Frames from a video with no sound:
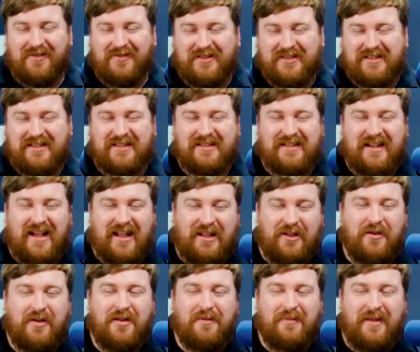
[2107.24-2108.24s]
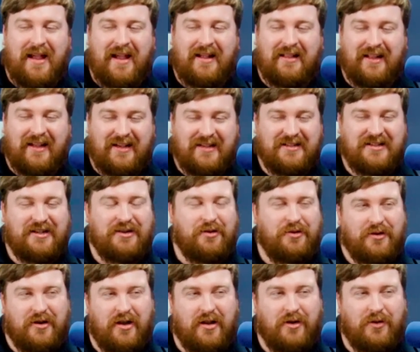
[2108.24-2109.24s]
of which to say you can make like a
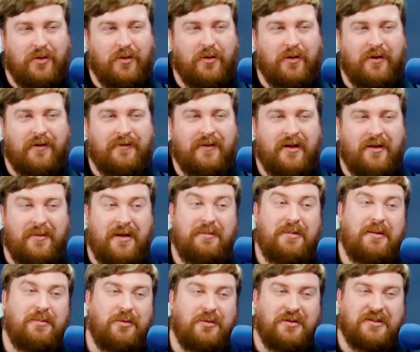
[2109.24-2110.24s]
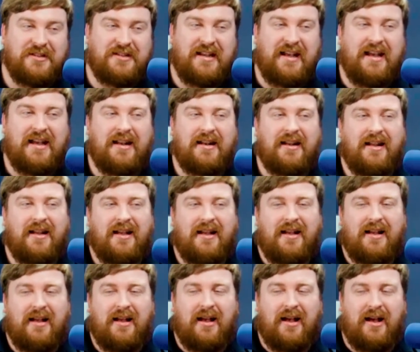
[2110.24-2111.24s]
$0 horror film and people will see it.
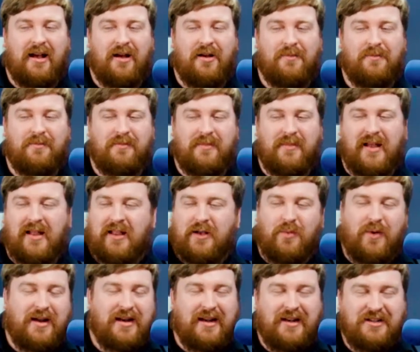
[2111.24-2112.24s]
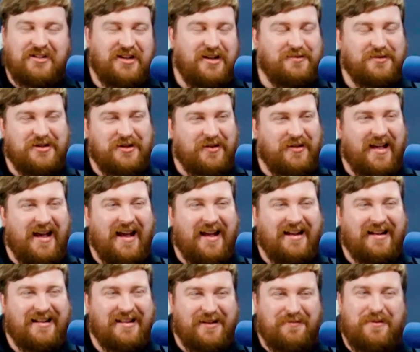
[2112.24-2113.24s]
Yeah. Like why didn't James do
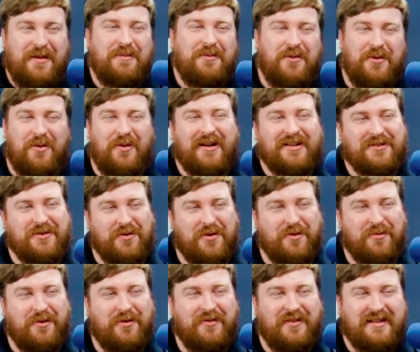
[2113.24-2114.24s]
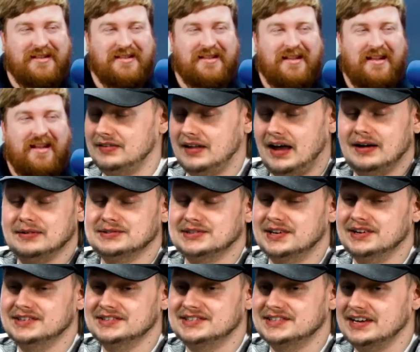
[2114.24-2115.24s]
that? Like people will watch horror movies. I was
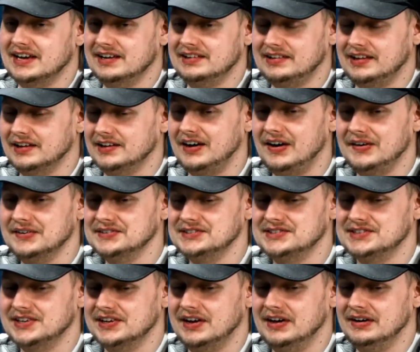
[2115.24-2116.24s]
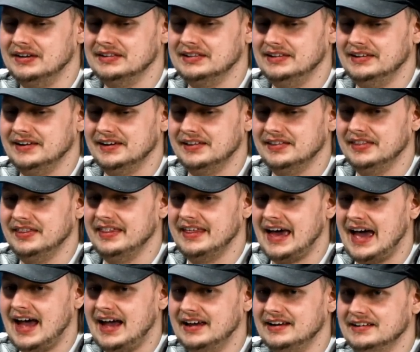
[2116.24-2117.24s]
going to say like, honest to God, like
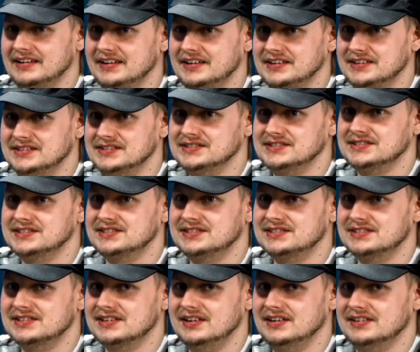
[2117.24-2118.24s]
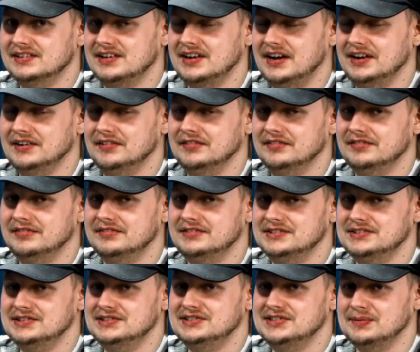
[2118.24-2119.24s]
that is kind of,
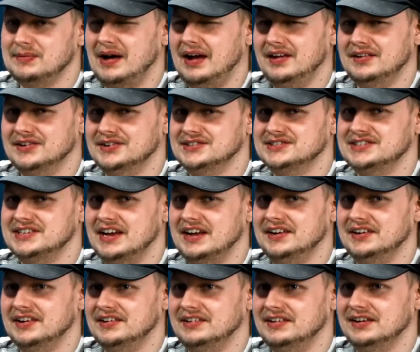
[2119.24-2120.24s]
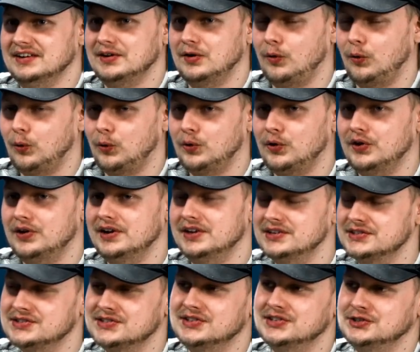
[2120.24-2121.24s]
to my understanding, like horror
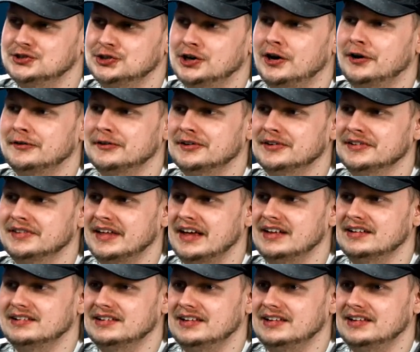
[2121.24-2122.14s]
is the genre that